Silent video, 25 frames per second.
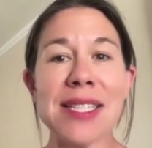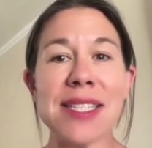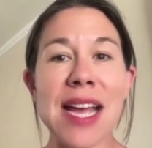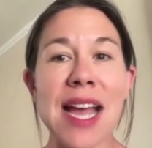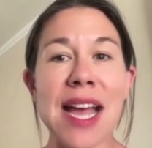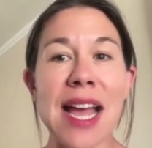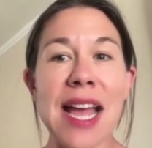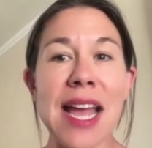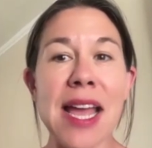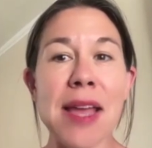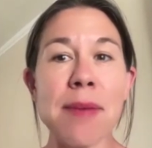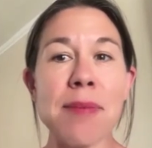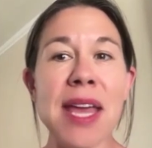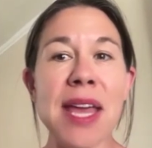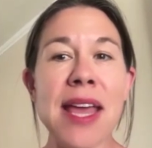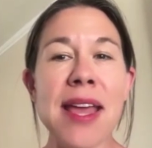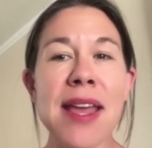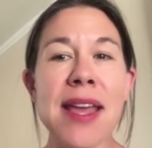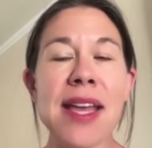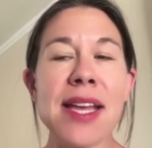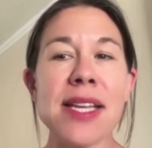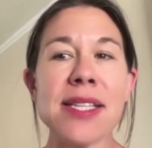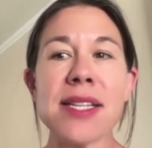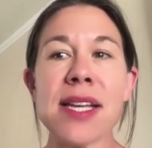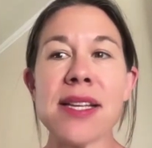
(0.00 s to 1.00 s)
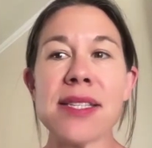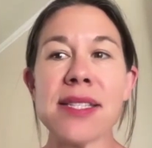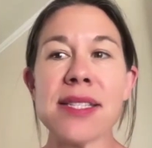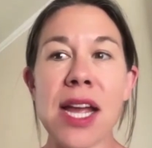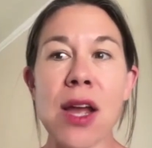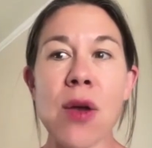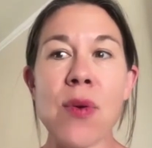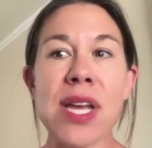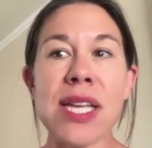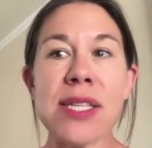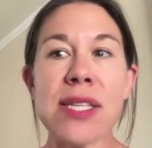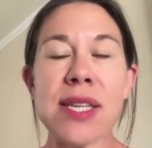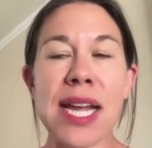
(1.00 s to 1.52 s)
time is because I
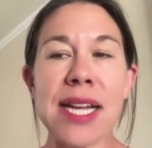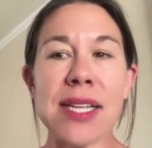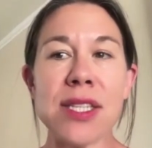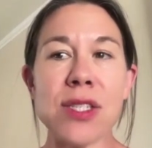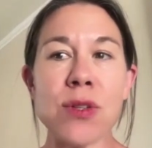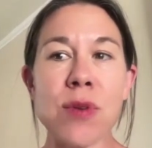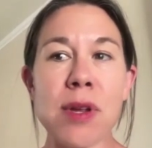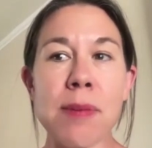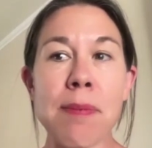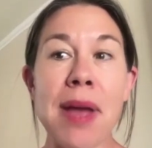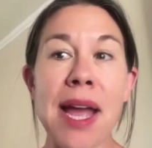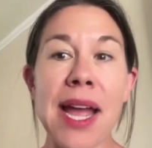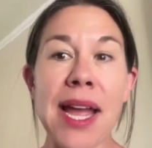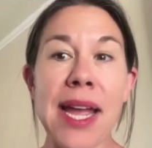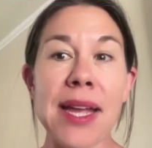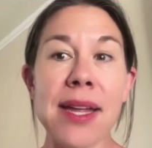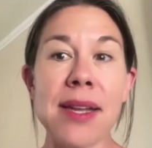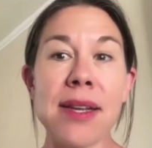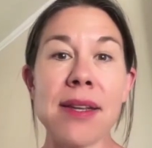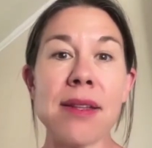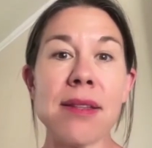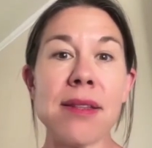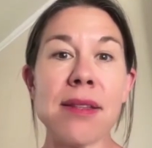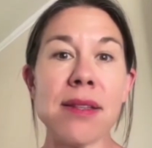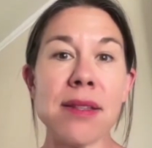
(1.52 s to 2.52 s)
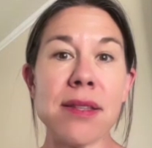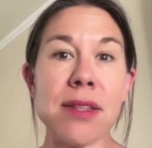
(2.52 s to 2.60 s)
always like to remind